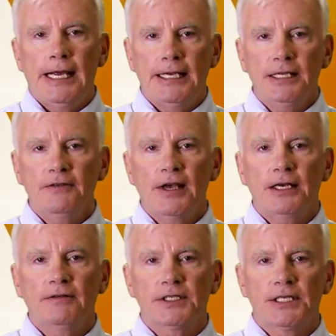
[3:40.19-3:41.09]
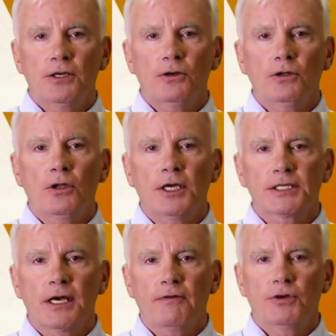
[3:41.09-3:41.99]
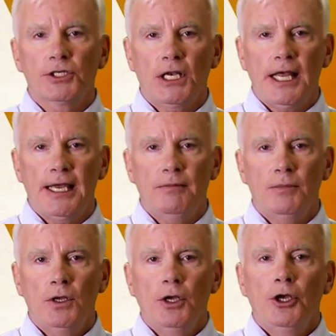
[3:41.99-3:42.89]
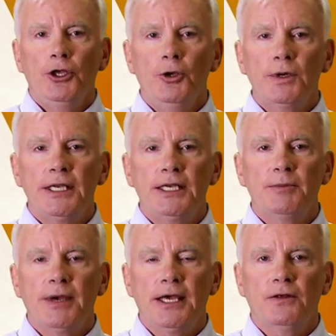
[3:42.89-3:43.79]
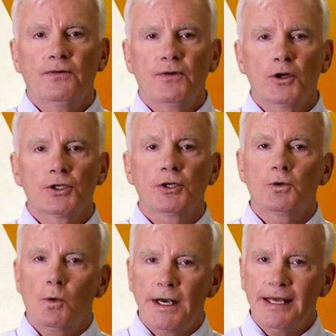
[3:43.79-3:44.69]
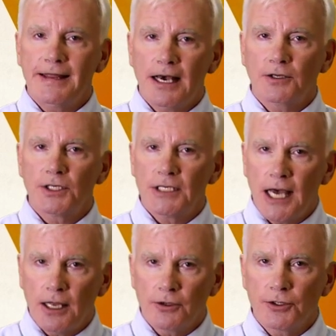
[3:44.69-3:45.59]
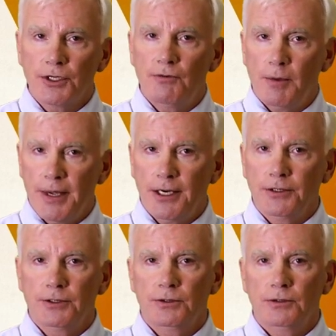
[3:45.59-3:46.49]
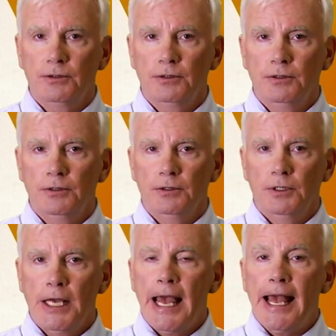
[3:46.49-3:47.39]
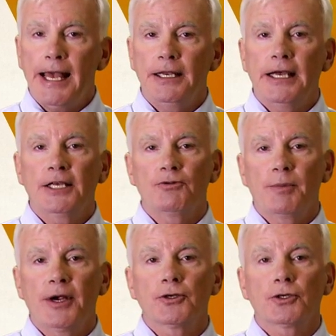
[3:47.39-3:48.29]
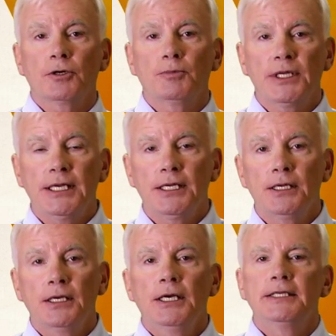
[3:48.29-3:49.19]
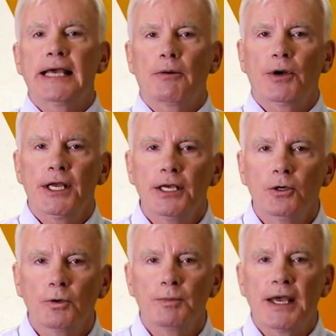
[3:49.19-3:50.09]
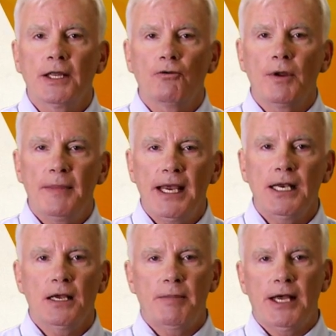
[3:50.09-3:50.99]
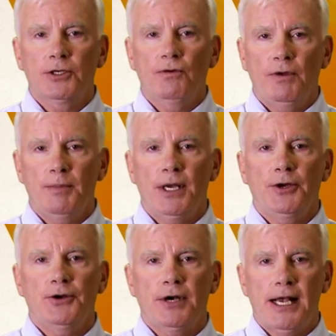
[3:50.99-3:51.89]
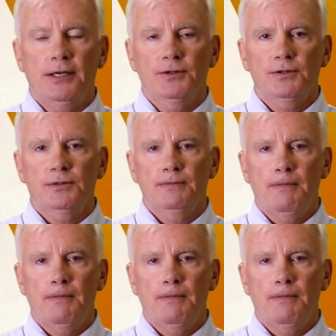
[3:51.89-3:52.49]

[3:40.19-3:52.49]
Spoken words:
In the event of a sinkhole loss coverage claim, you would need to pay the first $20,000 in repairs. And as repairs are completed, Tower Hill would pay the remaining amount to repair your house.